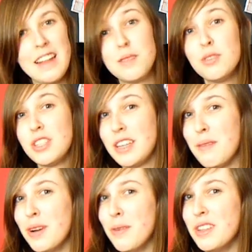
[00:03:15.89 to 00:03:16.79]
This must have
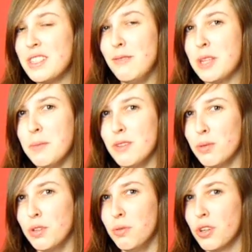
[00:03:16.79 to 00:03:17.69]
come out about the same time
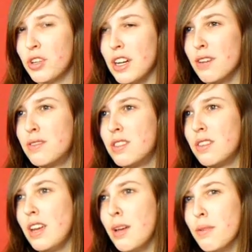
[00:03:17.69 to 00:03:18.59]
as World of
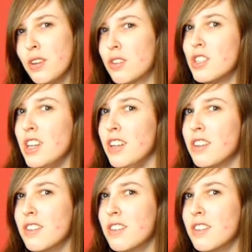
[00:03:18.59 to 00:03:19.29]
Warcraft Burning Crusade,